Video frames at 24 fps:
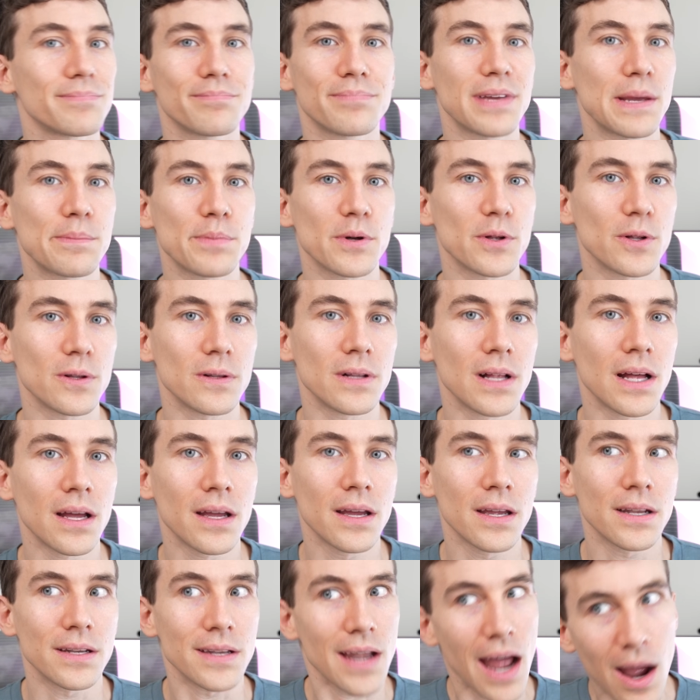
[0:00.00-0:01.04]
people
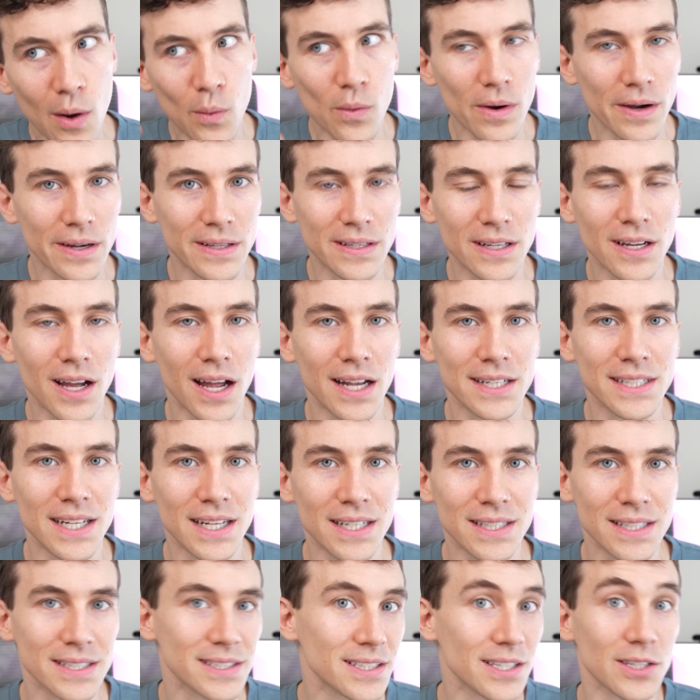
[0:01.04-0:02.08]
not wearing the
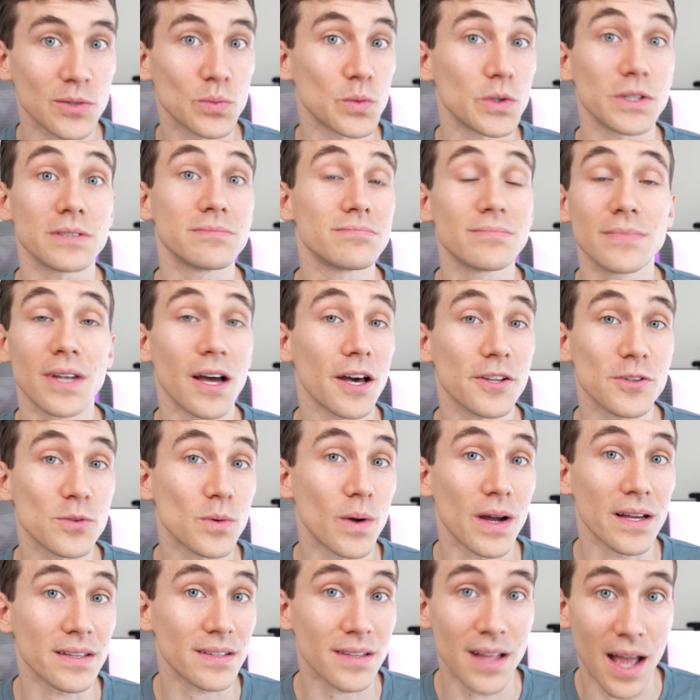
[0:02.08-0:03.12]
contact lenses would
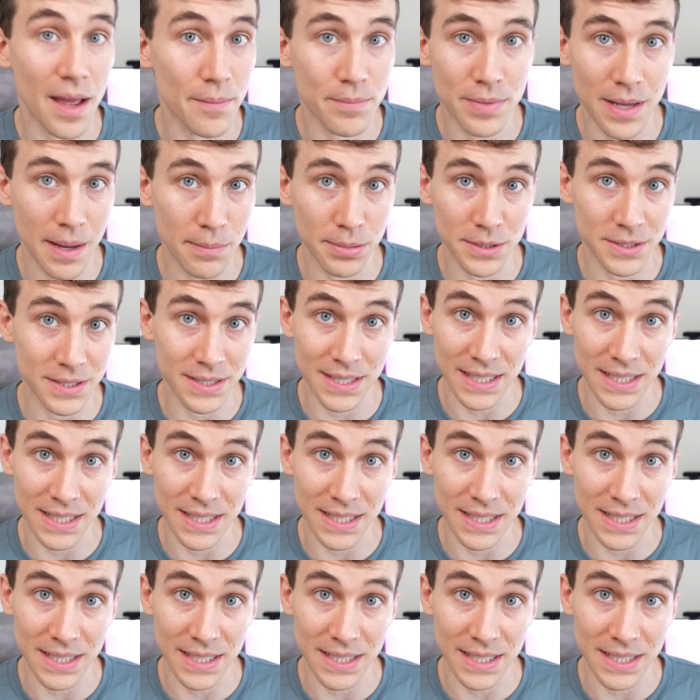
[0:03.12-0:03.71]
otherwise not be able to